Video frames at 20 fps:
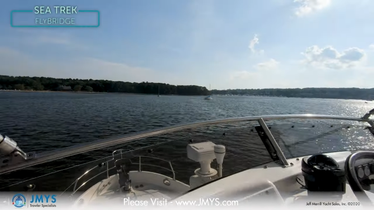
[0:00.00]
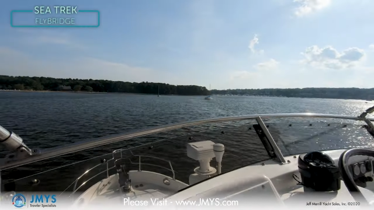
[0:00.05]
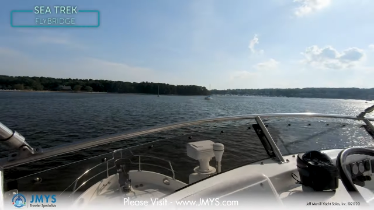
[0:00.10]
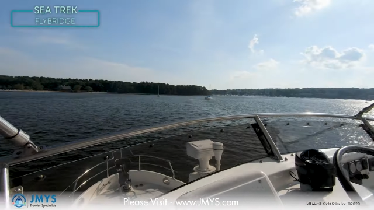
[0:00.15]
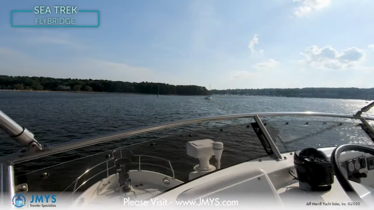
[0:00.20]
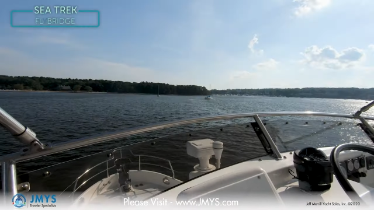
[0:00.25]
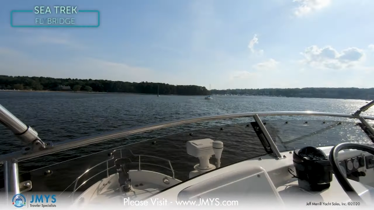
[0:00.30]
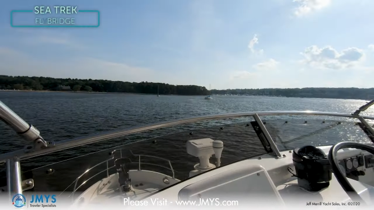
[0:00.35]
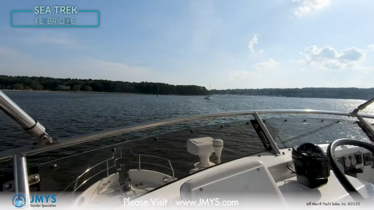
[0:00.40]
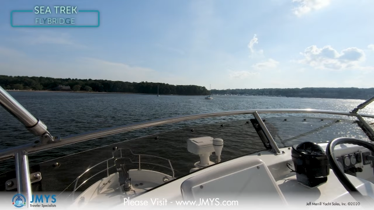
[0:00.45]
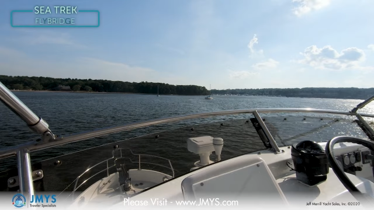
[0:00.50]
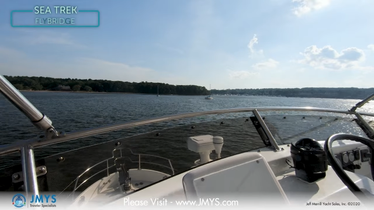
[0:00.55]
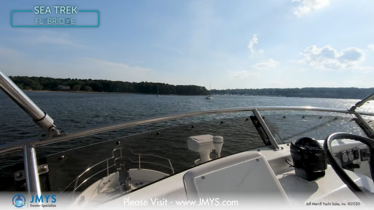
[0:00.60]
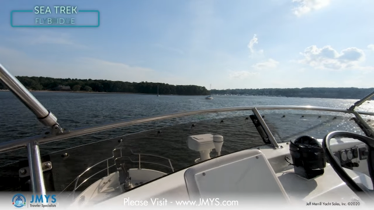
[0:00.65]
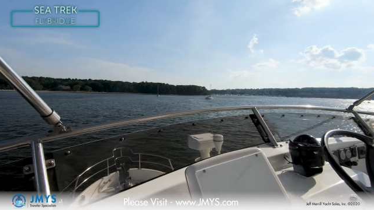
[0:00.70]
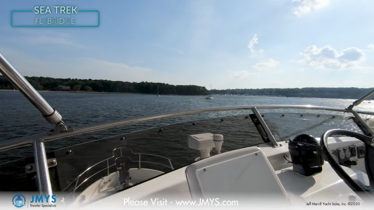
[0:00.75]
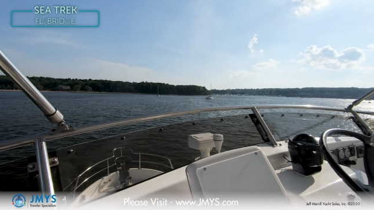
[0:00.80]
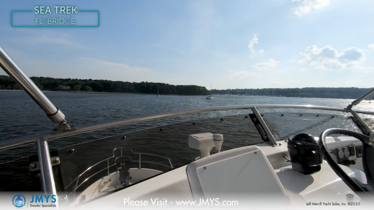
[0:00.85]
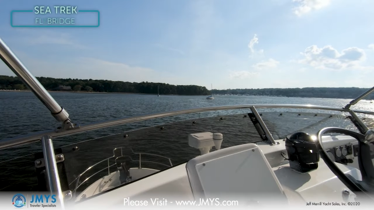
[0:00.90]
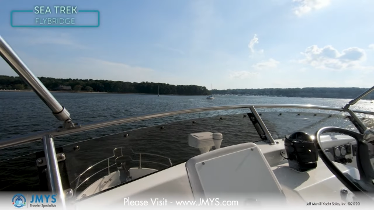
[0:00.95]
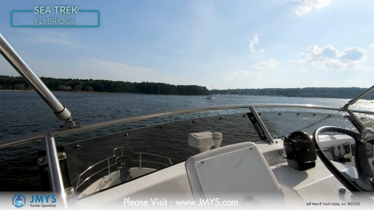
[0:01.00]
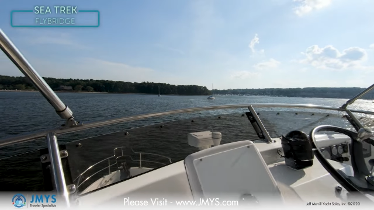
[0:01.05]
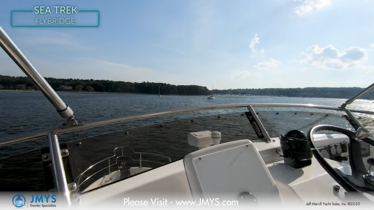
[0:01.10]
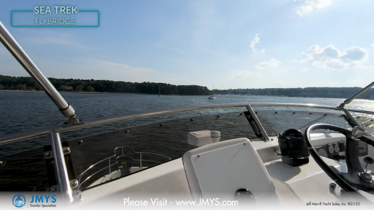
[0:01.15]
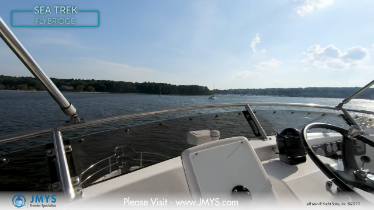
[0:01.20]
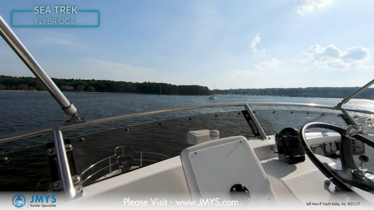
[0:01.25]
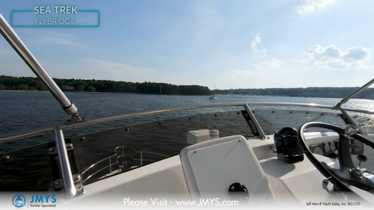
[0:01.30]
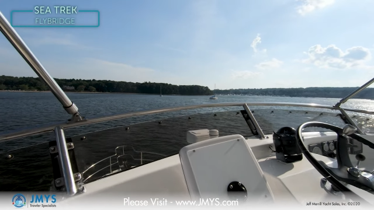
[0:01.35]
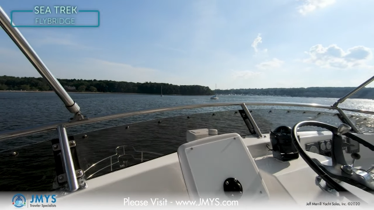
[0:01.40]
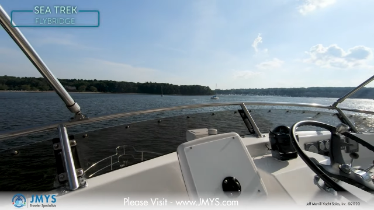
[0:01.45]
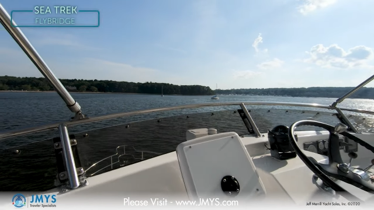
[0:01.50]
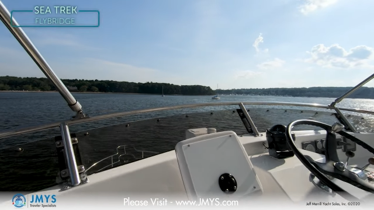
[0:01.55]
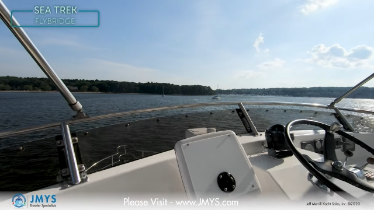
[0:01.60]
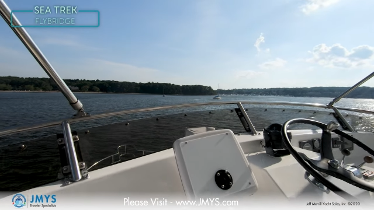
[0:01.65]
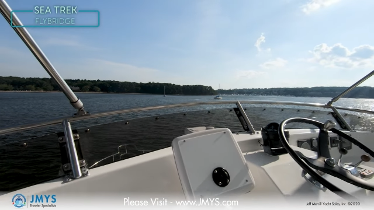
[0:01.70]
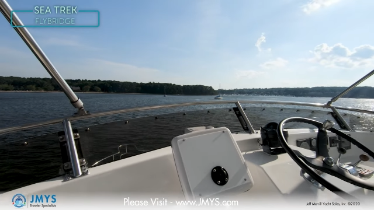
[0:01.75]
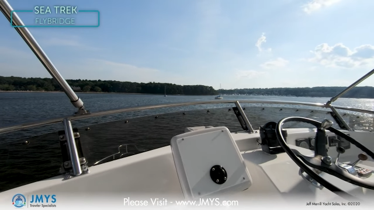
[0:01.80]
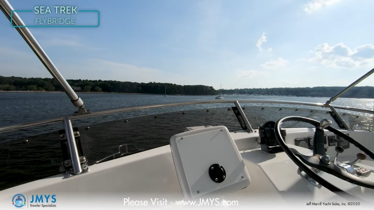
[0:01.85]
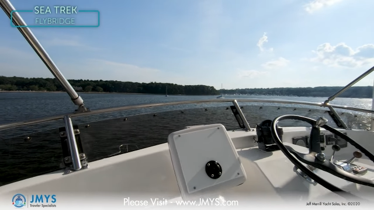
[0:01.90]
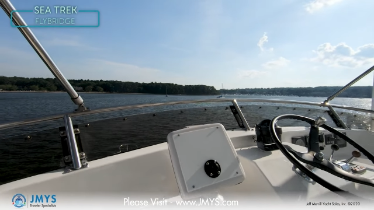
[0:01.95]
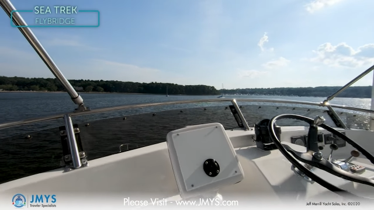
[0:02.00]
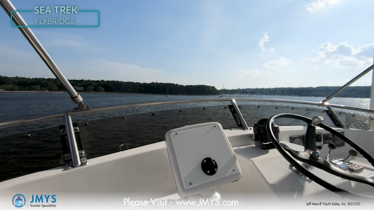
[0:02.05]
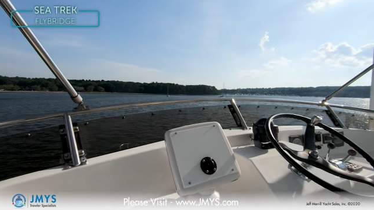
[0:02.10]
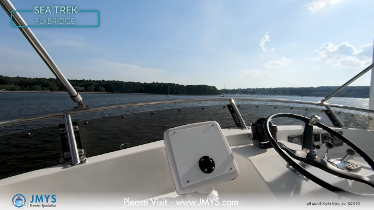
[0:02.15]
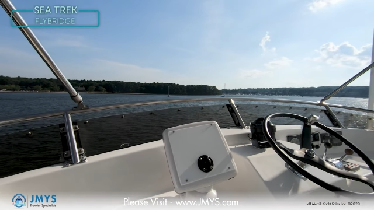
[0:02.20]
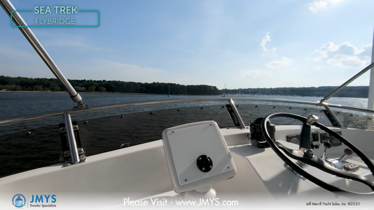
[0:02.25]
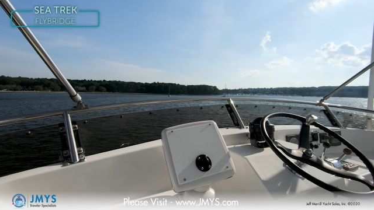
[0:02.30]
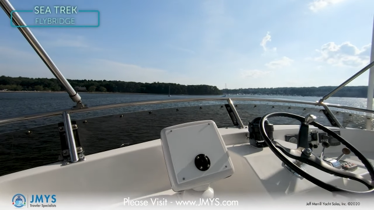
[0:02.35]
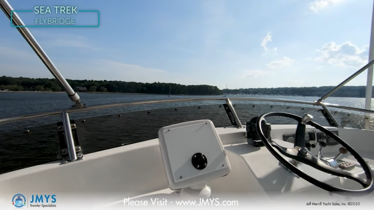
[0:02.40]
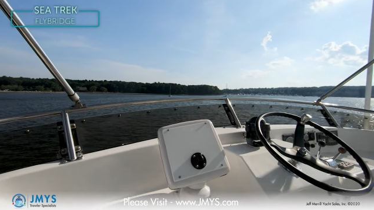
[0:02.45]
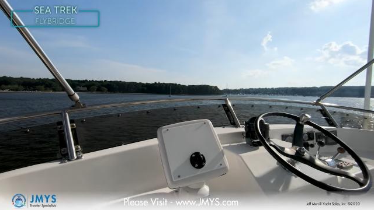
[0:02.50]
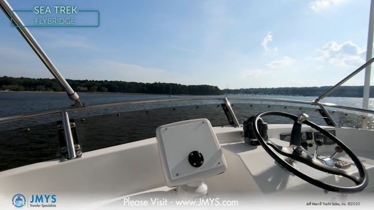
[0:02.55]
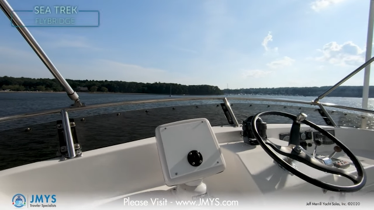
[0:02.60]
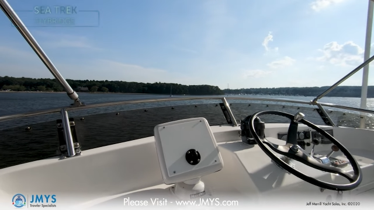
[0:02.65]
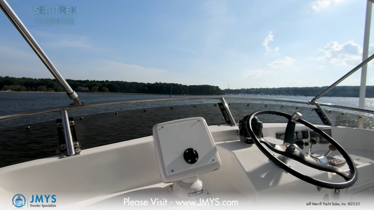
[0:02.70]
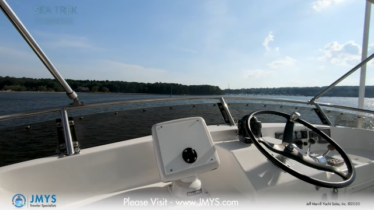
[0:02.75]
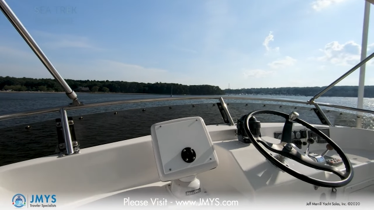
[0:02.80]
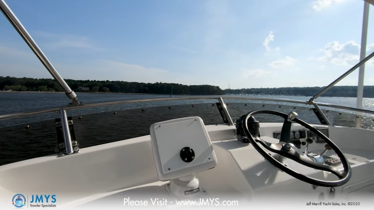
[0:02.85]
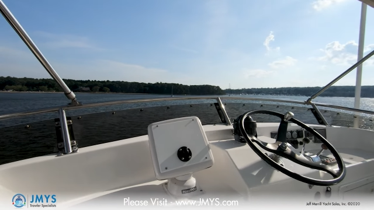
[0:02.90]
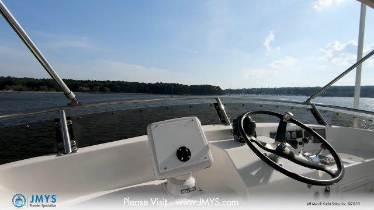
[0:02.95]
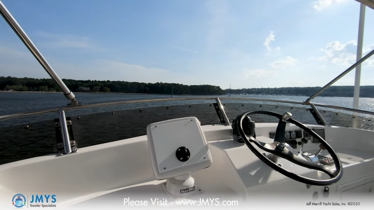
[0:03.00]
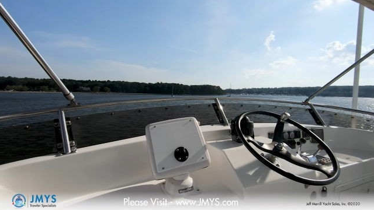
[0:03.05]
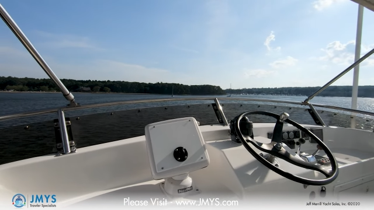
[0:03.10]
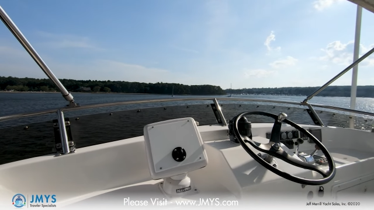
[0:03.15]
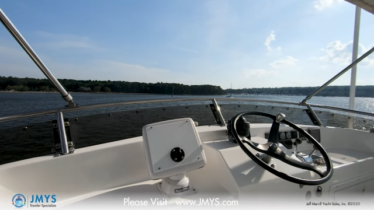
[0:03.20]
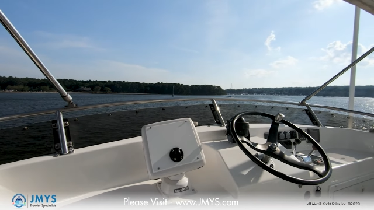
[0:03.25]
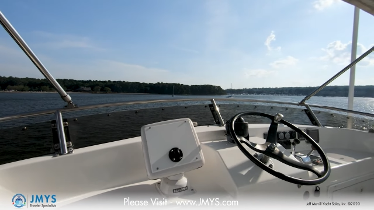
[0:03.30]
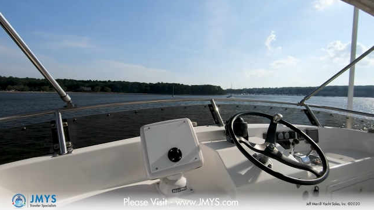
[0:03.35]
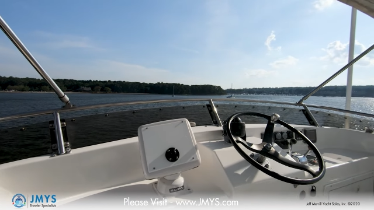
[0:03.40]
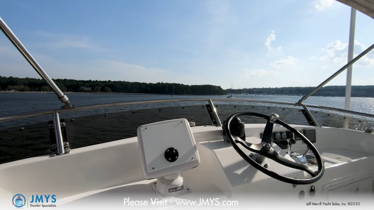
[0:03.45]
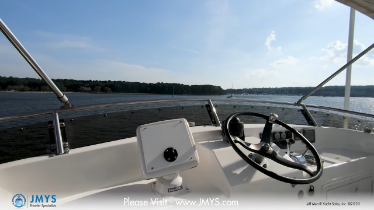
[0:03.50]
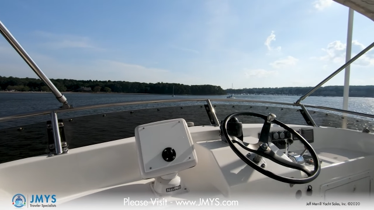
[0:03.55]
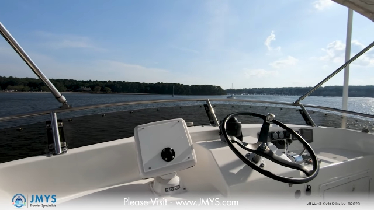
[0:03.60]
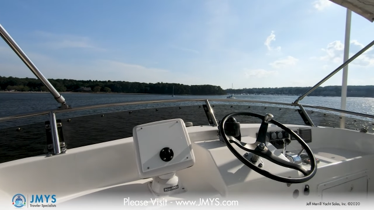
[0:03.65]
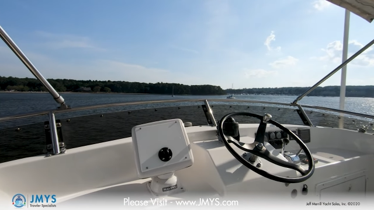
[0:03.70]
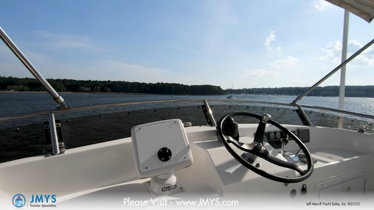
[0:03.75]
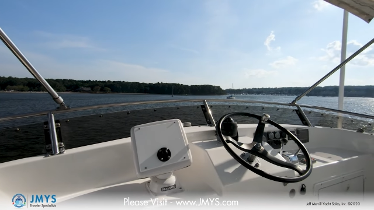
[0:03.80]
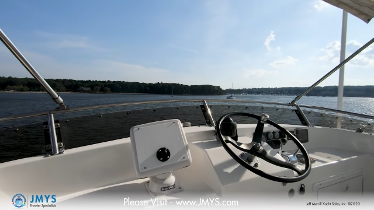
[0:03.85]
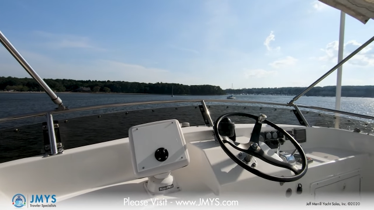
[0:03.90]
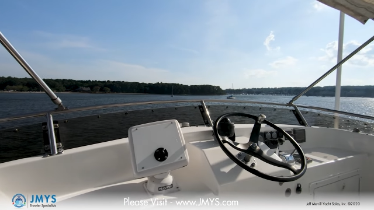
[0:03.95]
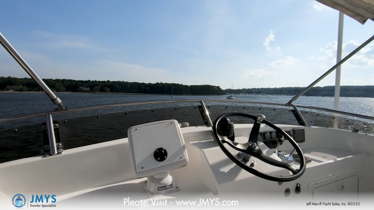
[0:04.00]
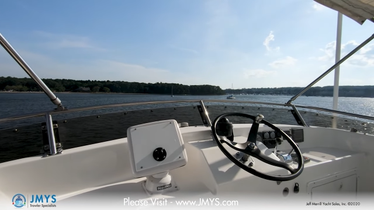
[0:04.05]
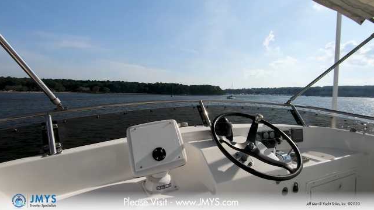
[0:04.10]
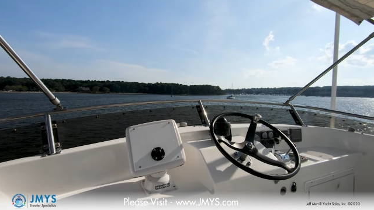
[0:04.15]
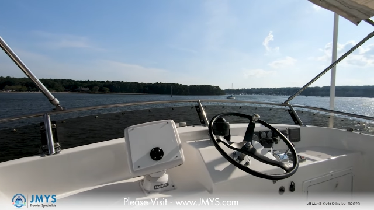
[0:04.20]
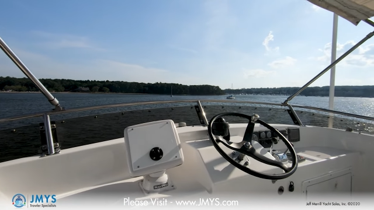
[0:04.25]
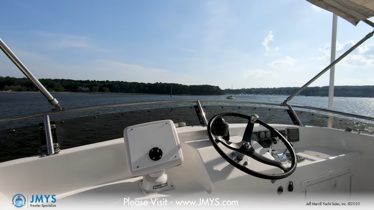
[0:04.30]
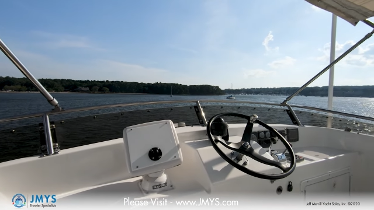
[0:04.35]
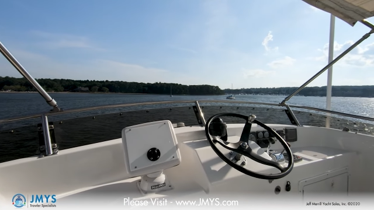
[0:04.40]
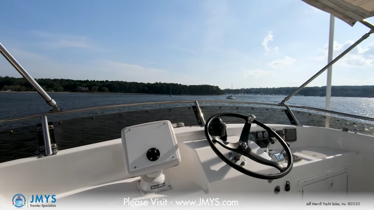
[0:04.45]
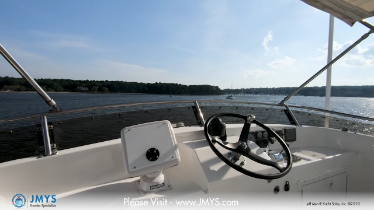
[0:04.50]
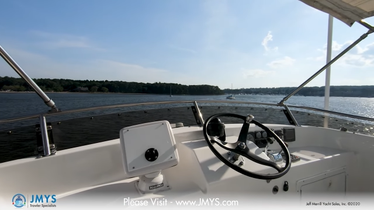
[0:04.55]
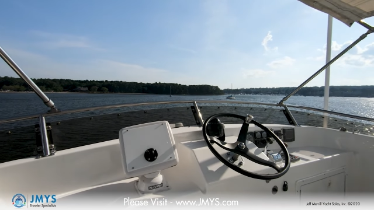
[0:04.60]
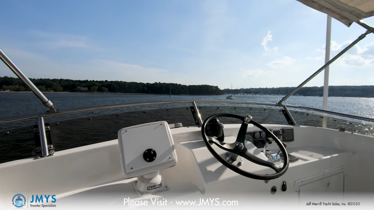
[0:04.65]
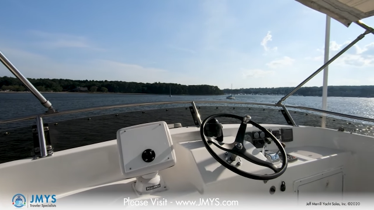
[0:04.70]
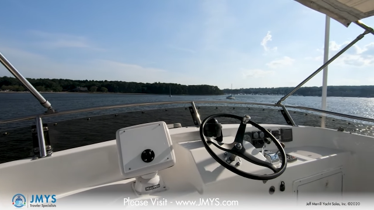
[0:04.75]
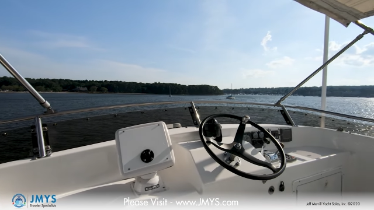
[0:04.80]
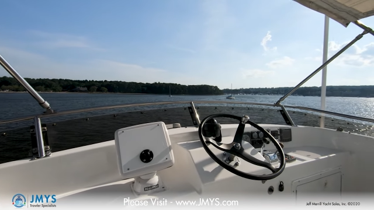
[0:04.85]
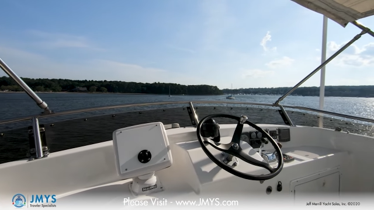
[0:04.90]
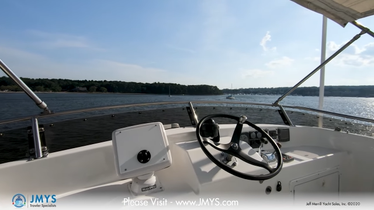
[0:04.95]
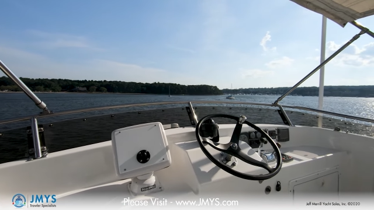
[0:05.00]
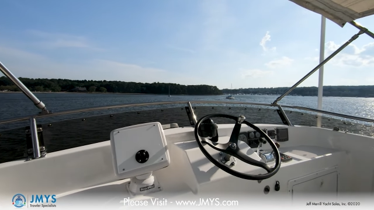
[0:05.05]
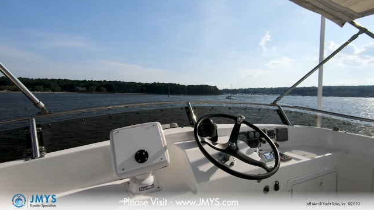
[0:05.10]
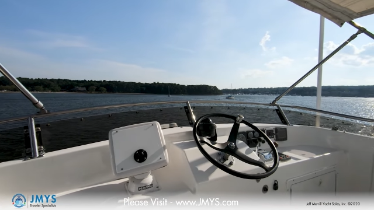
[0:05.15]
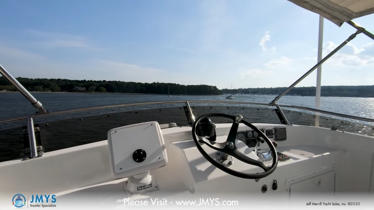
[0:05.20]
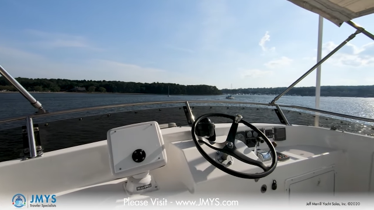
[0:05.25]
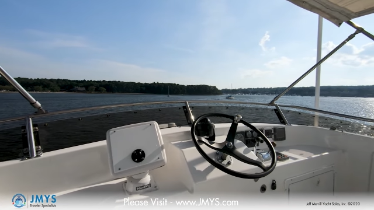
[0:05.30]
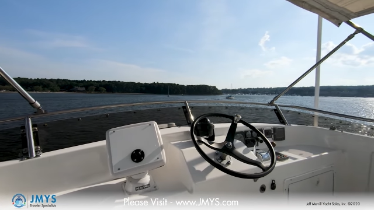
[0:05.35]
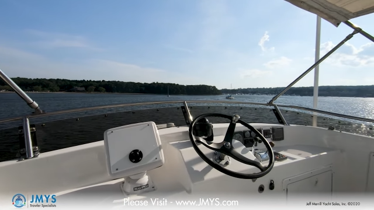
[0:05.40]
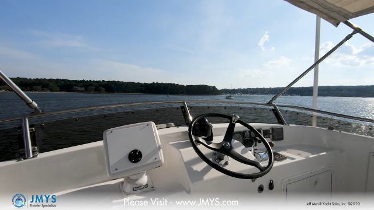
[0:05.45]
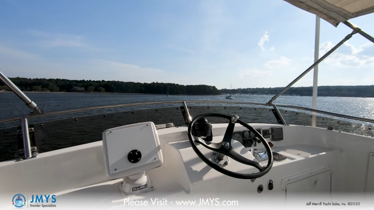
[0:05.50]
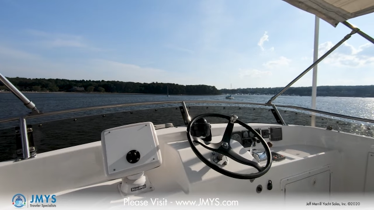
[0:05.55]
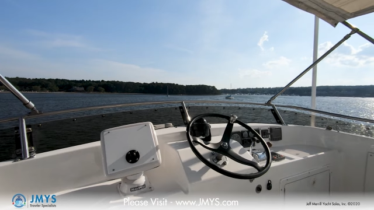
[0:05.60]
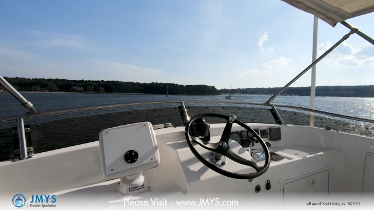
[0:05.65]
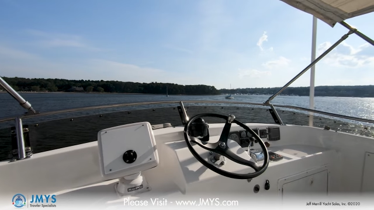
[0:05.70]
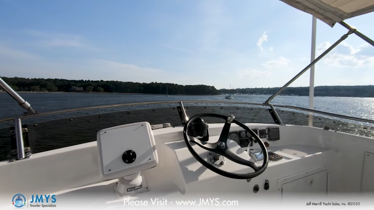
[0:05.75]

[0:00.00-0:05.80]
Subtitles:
[unreadable: no face in view]